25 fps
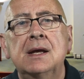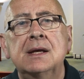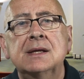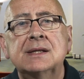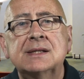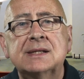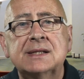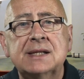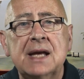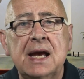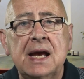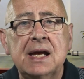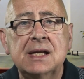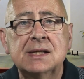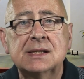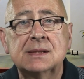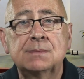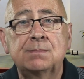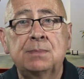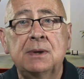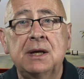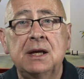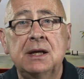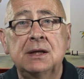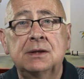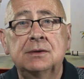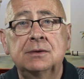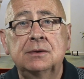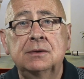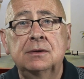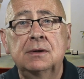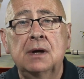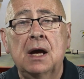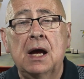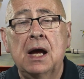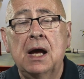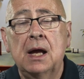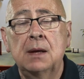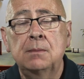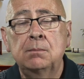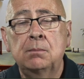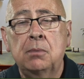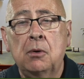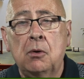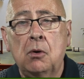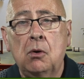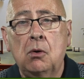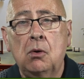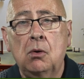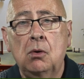Saints Peter and
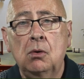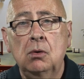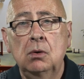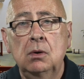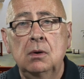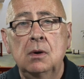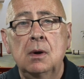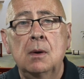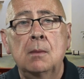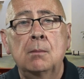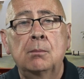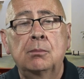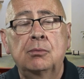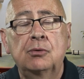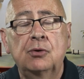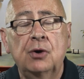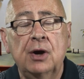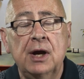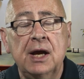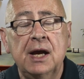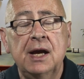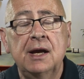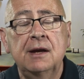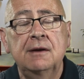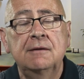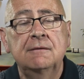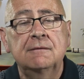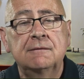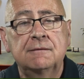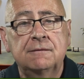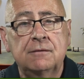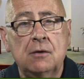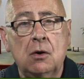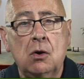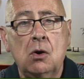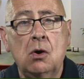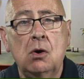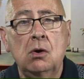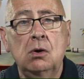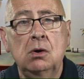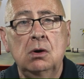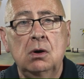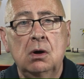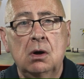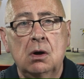Paul, pray for